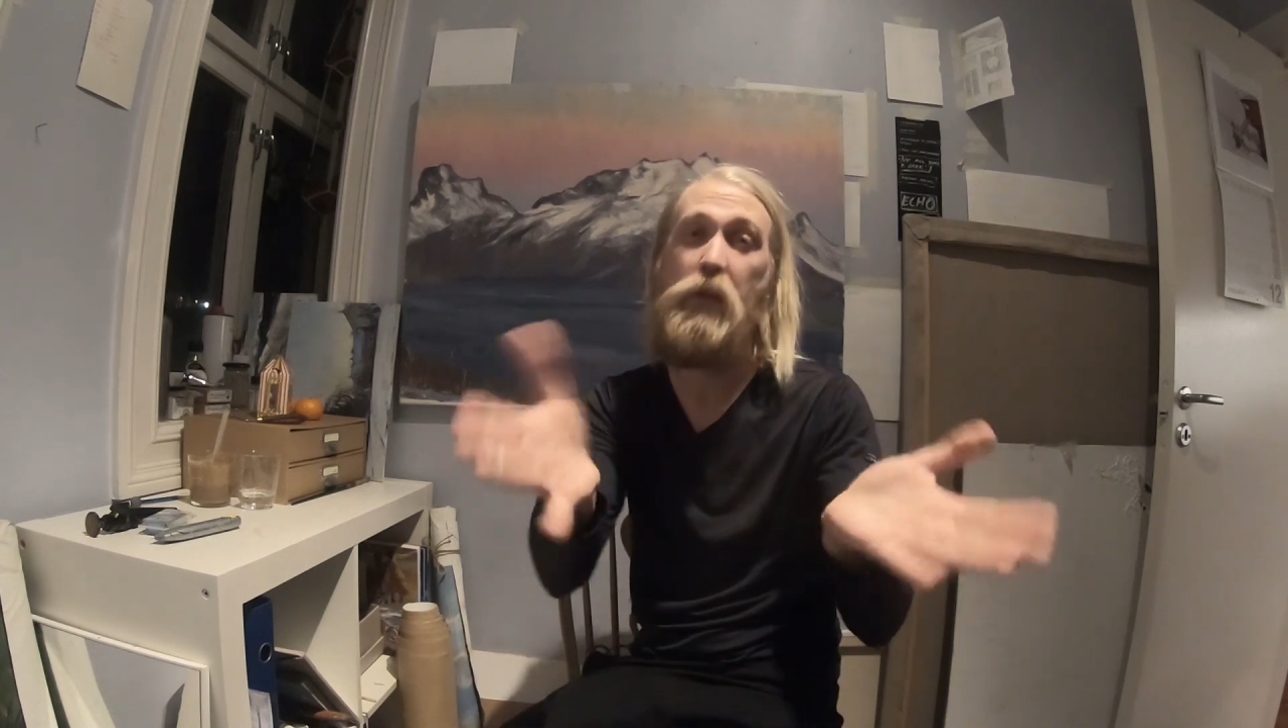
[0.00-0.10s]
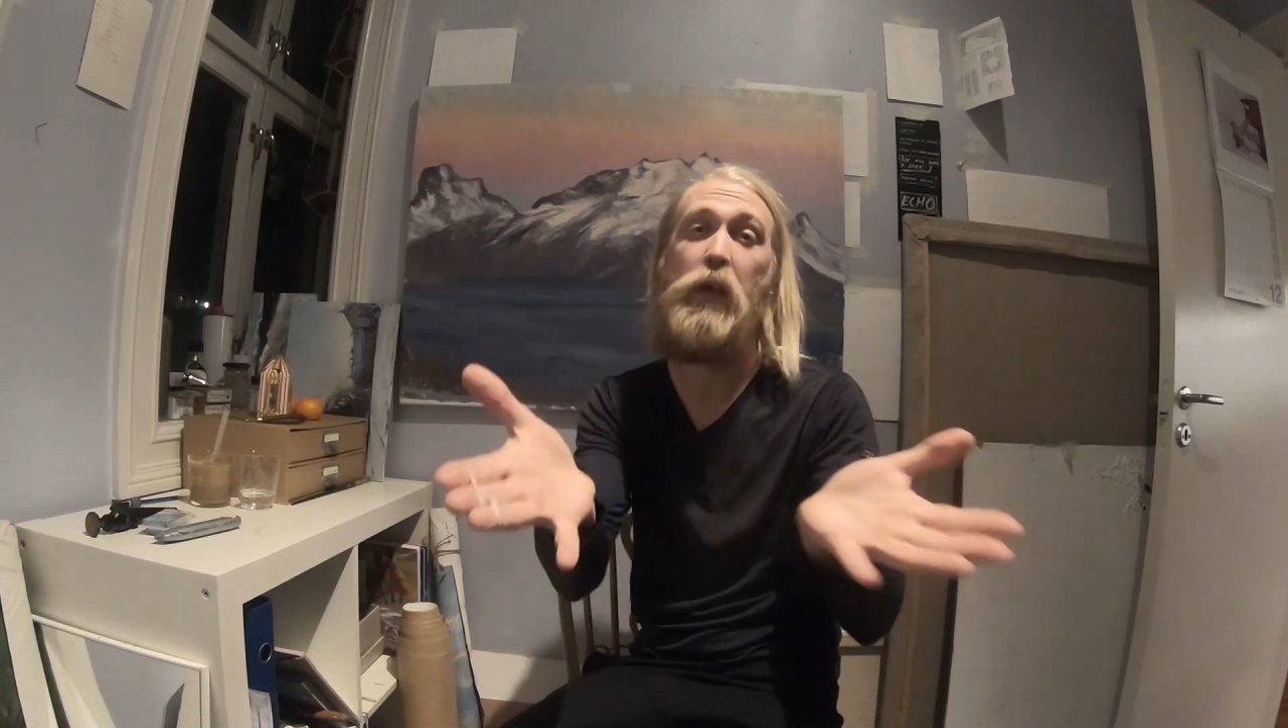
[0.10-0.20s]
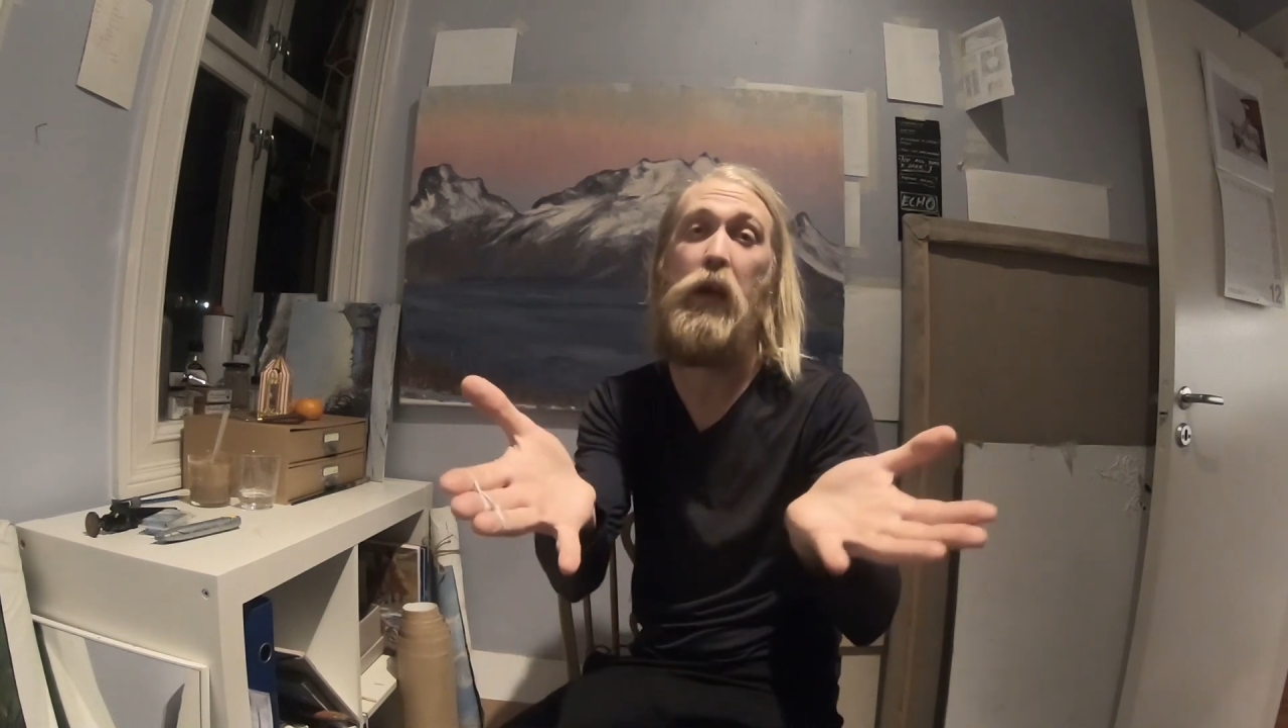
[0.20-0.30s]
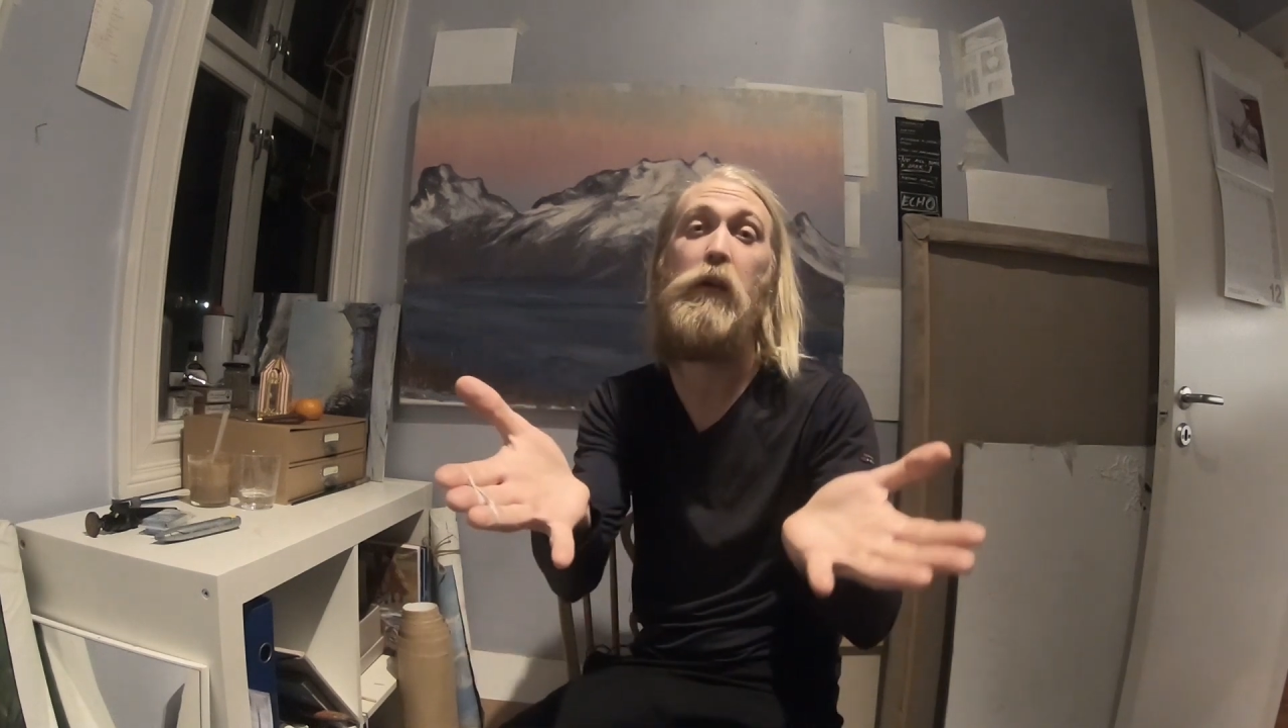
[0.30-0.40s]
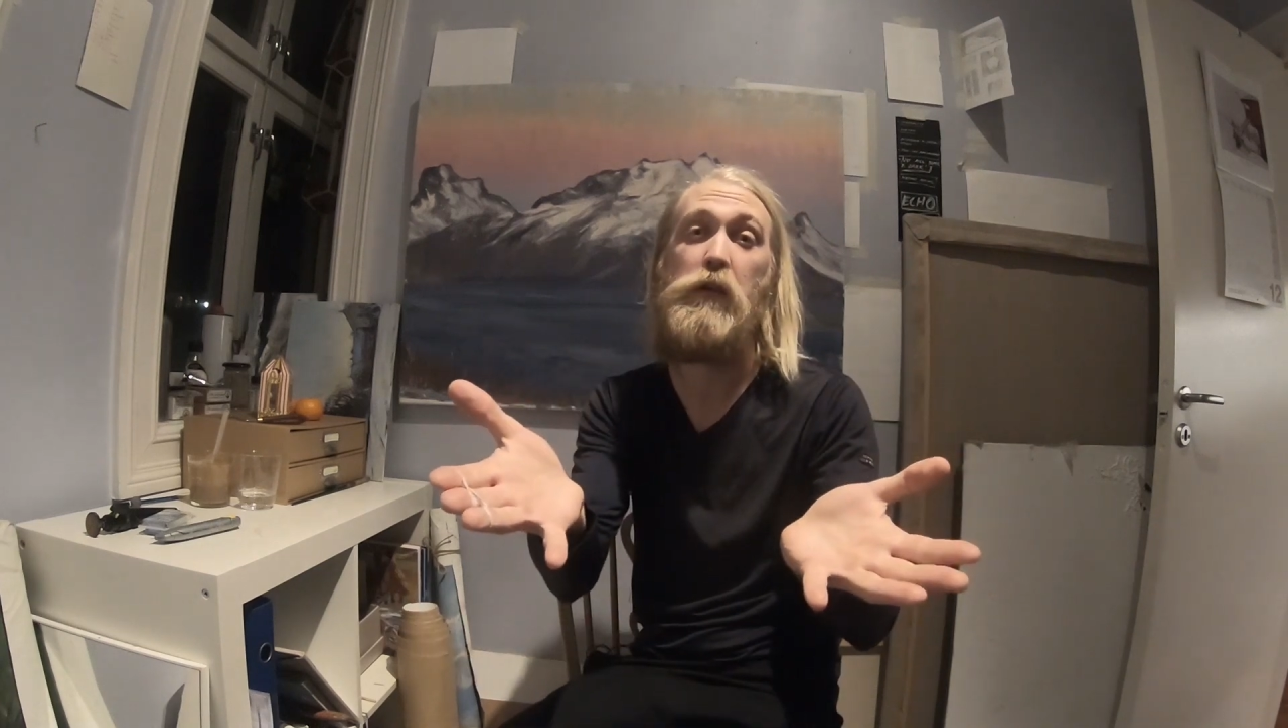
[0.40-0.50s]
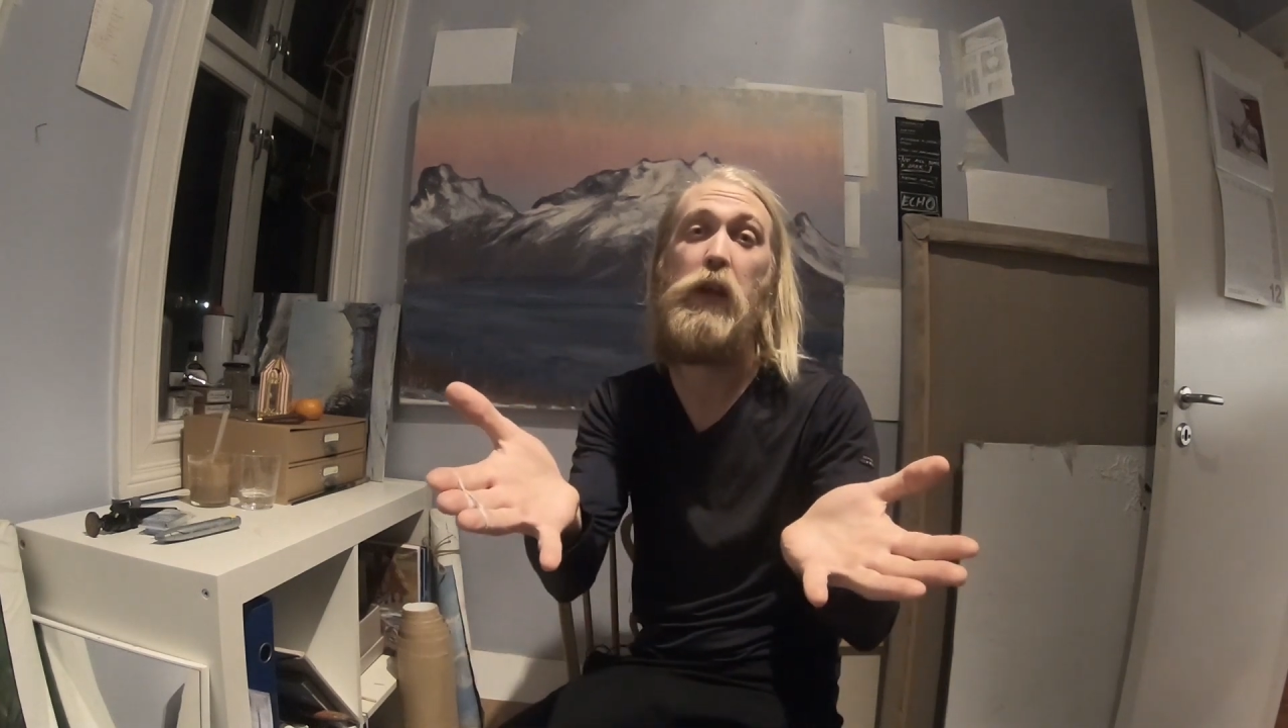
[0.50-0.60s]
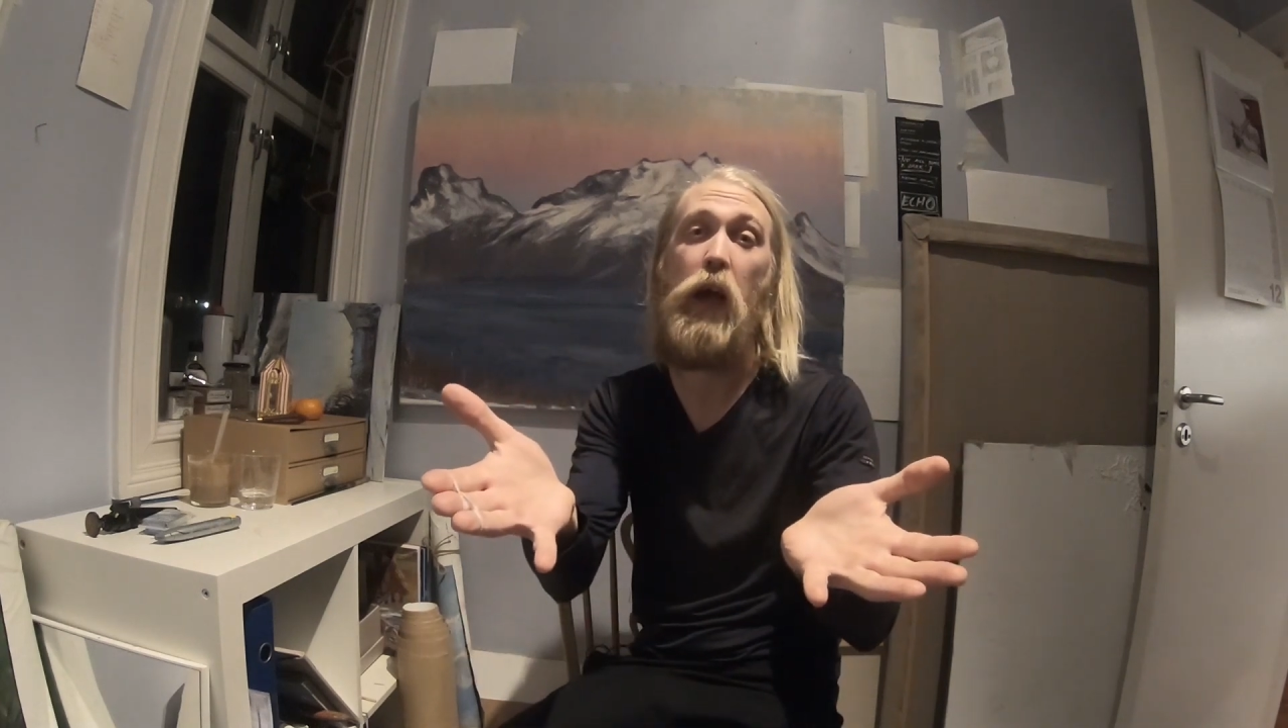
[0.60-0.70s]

Here's the